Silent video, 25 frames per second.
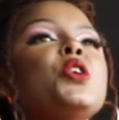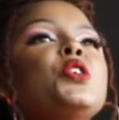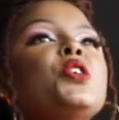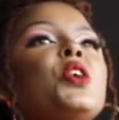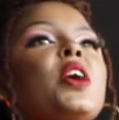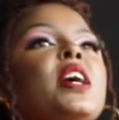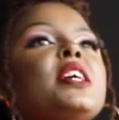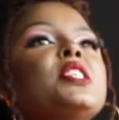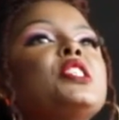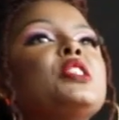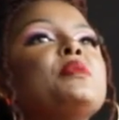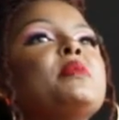
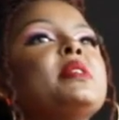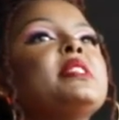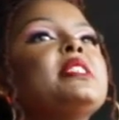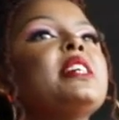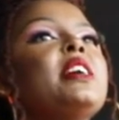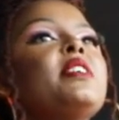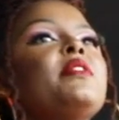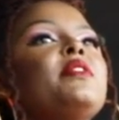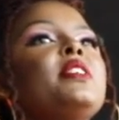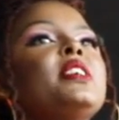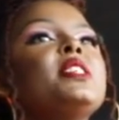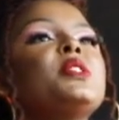your customer
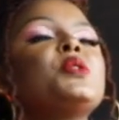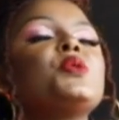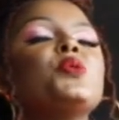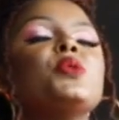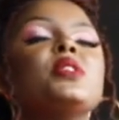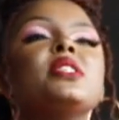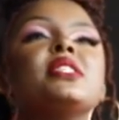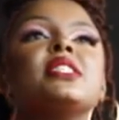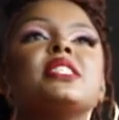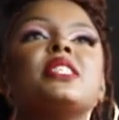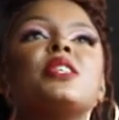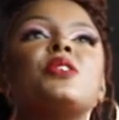service
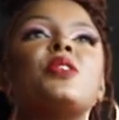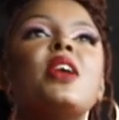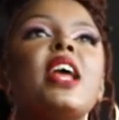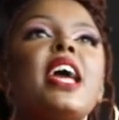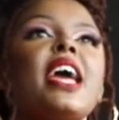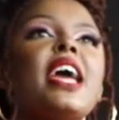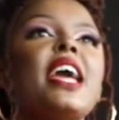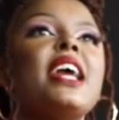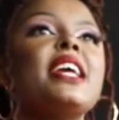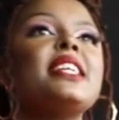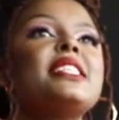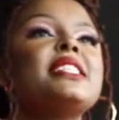was
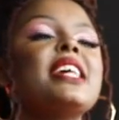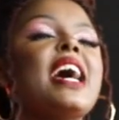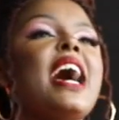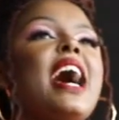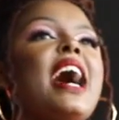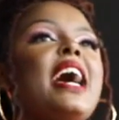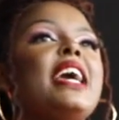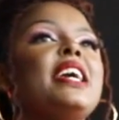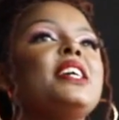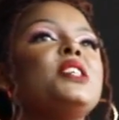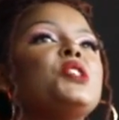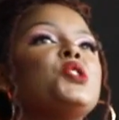great,
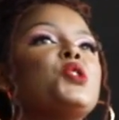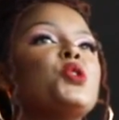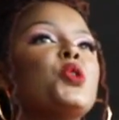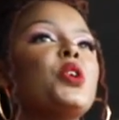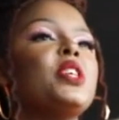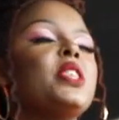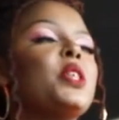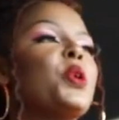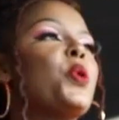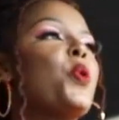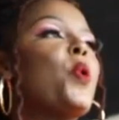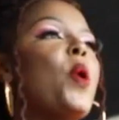I
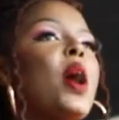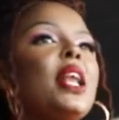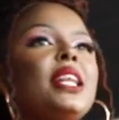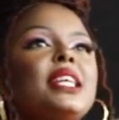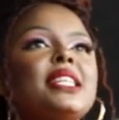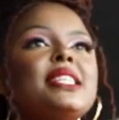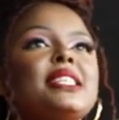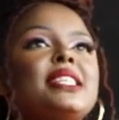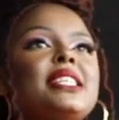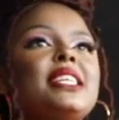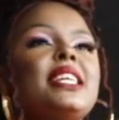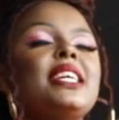enjoy the
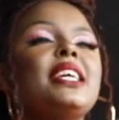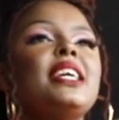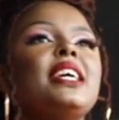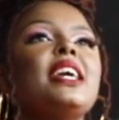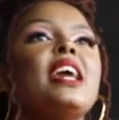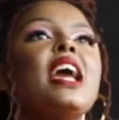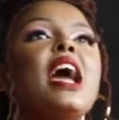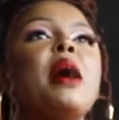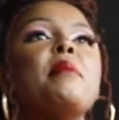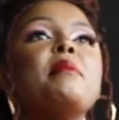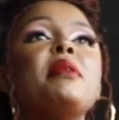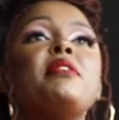
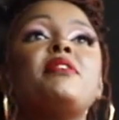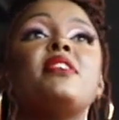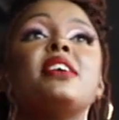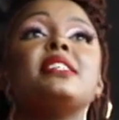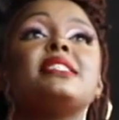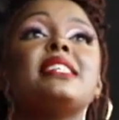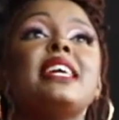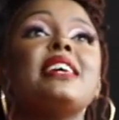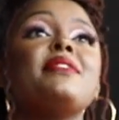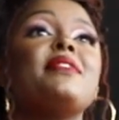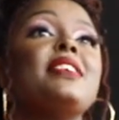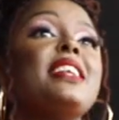quality, my
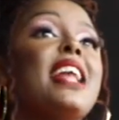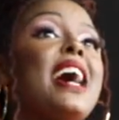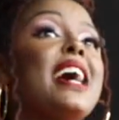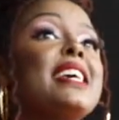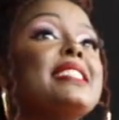friends are even